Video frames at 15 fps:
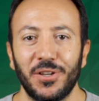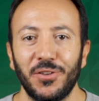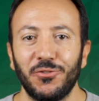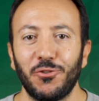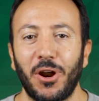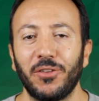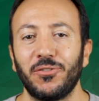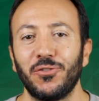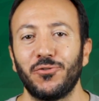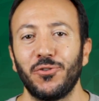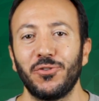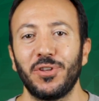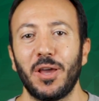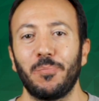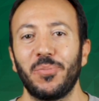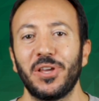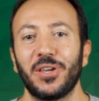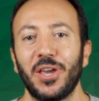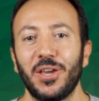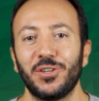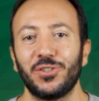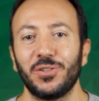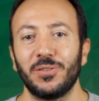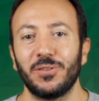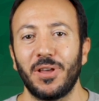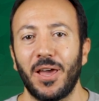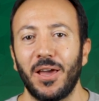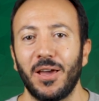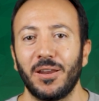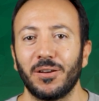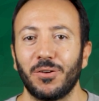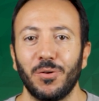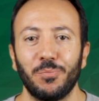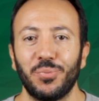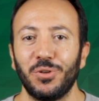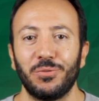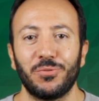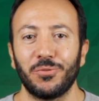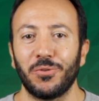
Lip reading: interactive 3D application, and computer